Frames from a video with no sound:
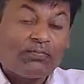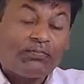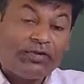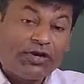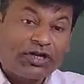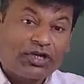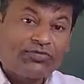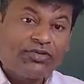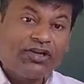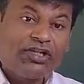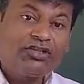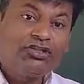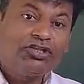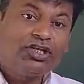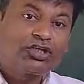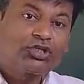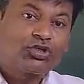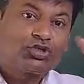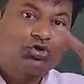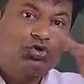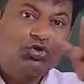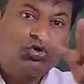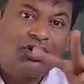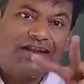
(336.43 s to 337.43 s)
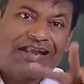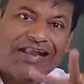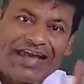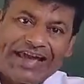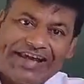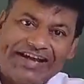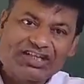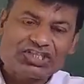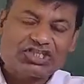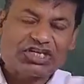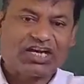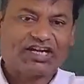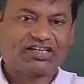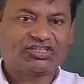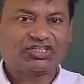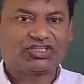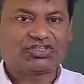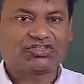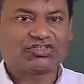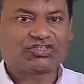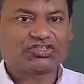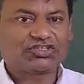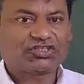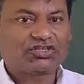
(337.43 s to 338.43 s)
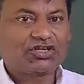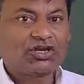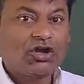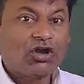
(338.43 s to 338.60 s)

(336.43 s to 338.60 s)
between the two like charges